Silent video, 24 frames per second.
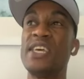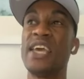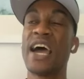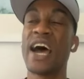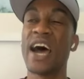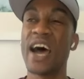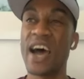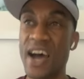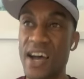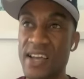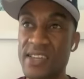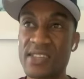he
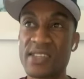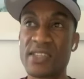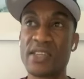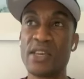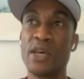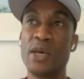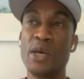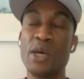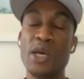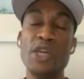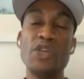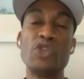has,
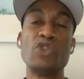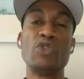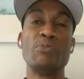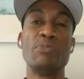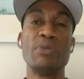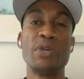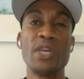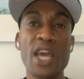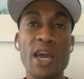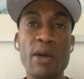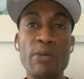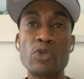he
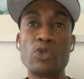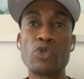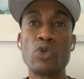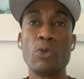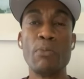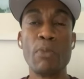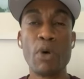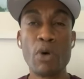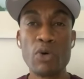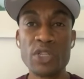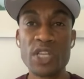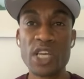should be able
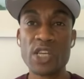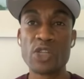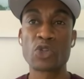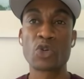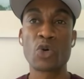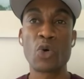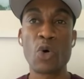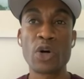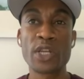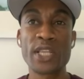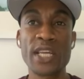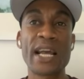to mold a
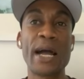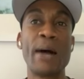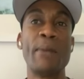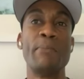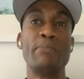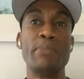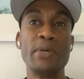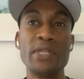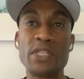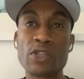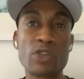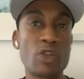squad that
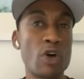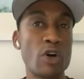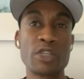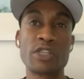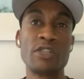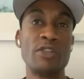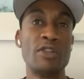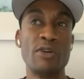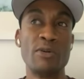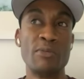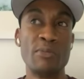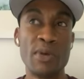can beat
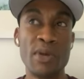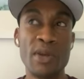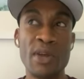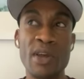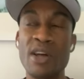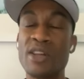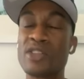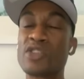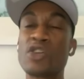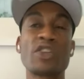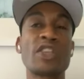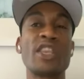Tottenham.
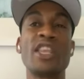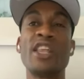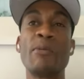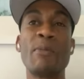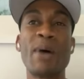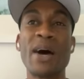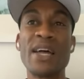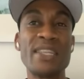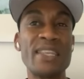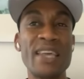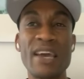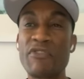
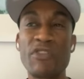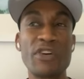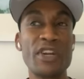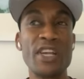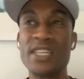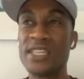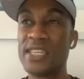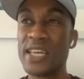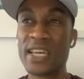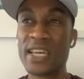Tottenham are there for the